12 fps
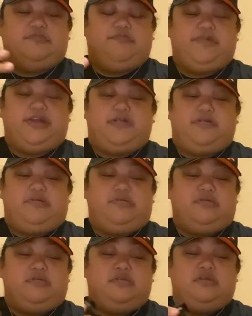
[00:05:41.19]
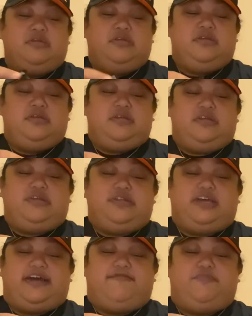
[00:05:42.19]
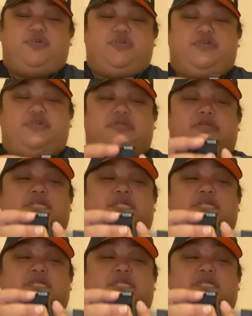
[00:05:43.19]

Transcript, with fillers: barrel, you'd have more,